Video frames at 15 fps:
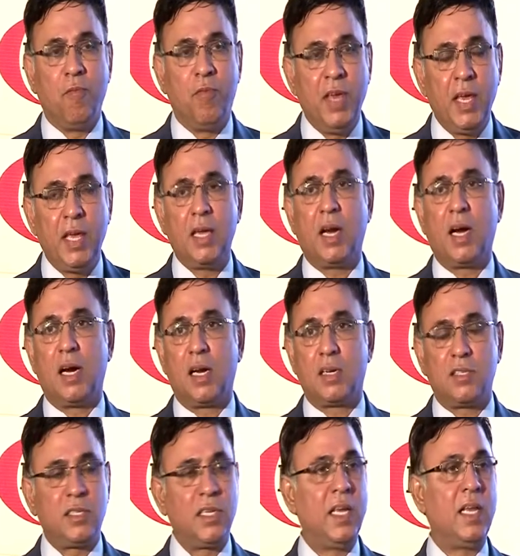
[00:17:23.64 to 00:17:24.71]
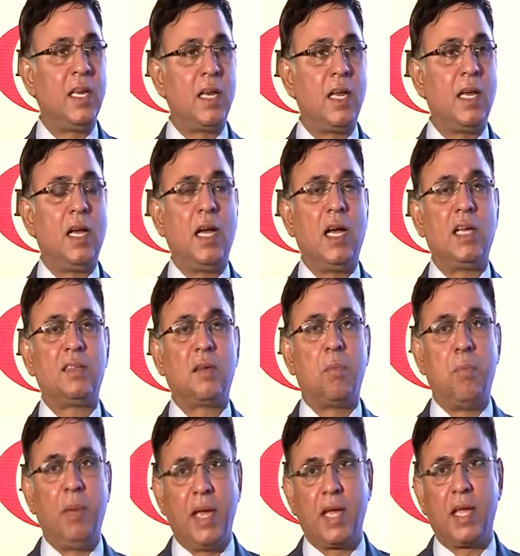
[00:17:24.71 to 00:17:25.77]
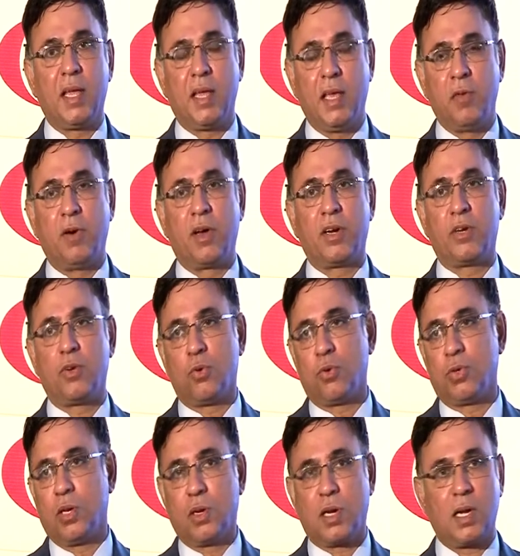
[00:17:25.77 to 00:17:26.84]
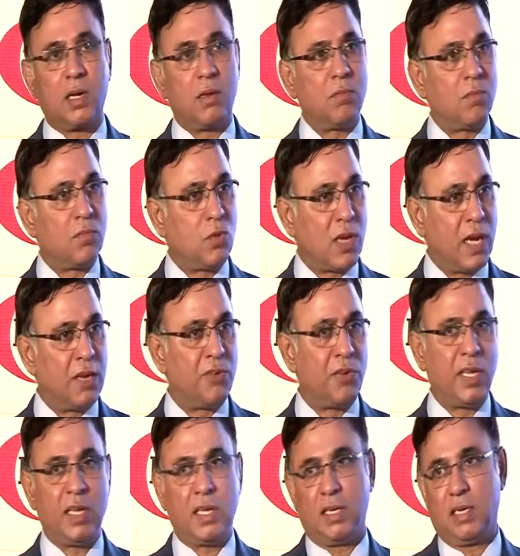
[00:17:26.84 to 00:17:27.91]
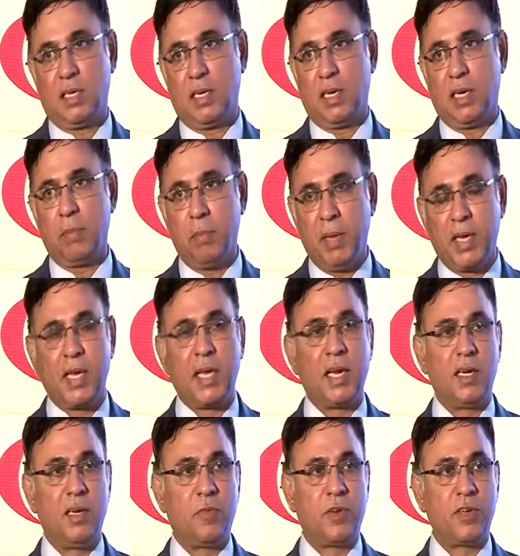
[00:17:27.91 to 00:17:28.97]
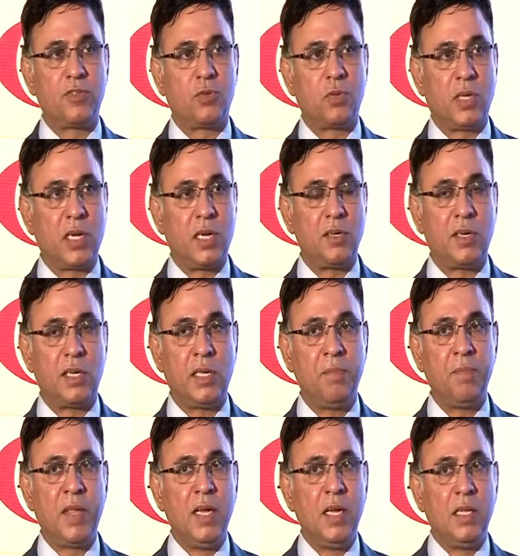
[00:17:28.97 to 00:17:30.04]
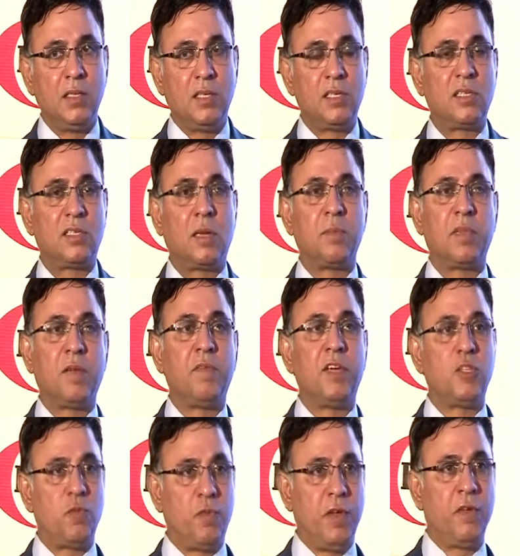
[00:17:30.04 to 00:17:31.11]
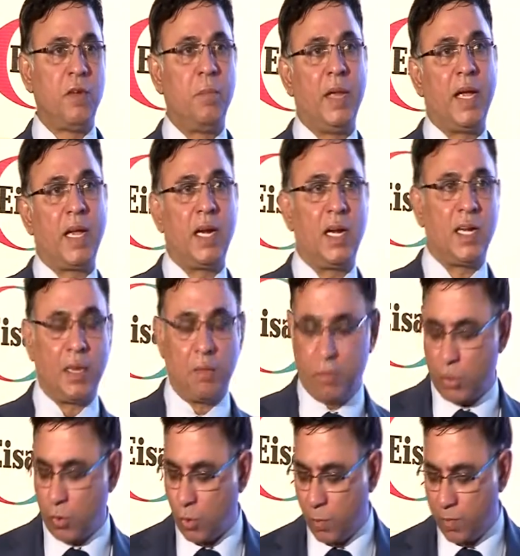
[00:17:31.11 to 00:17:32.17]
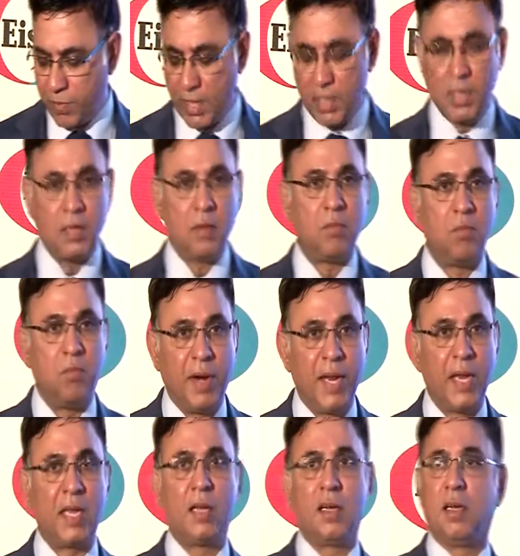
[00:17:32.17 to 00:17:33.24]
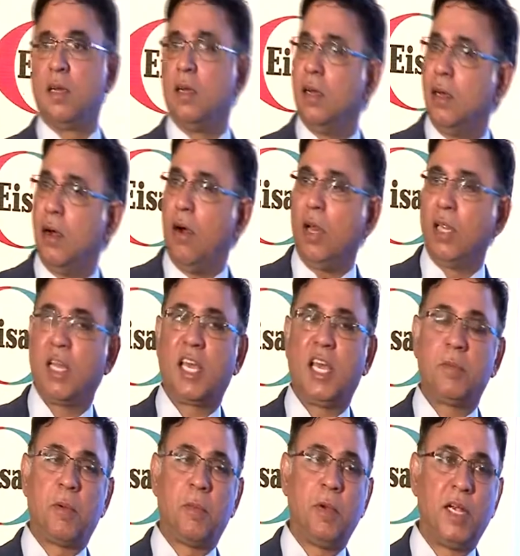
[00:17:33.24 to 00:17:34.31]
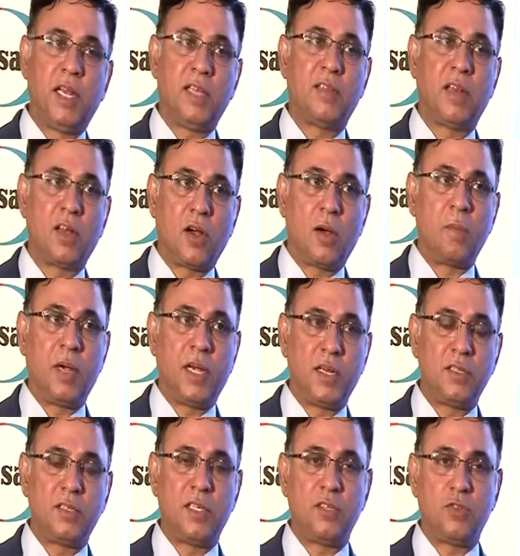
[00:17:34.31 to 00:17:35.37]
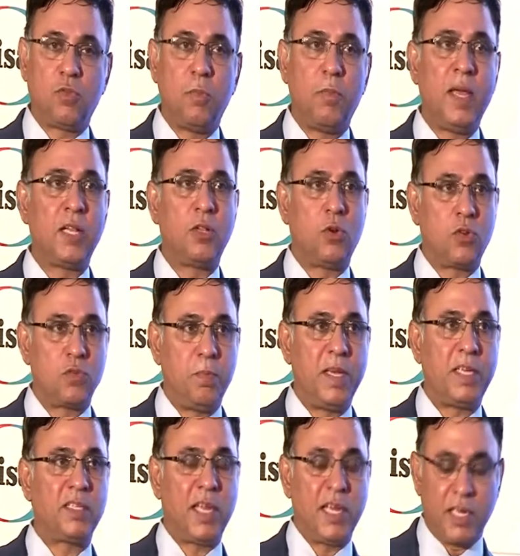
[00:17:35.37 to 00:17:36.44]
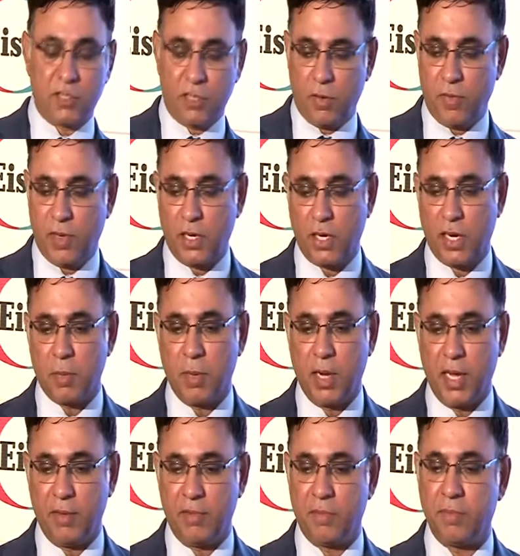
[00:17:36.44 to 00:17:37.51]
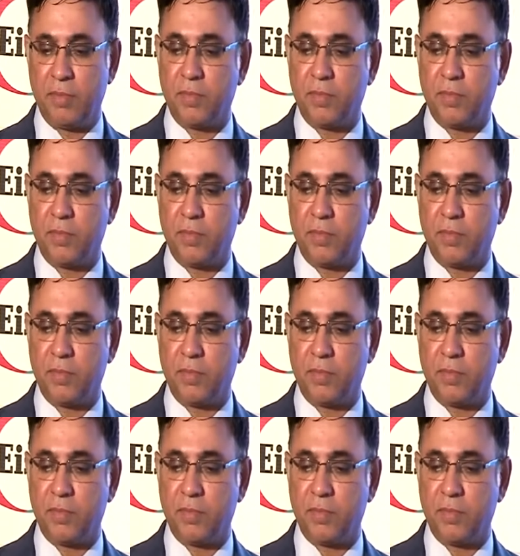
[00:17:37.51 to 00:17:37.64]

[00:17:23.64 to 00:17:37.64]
we are seen as a big giver to the country and making a difference to the country. This is something which we will make an attempt to bring all the capabilities and competencies to make those big signature events come alive.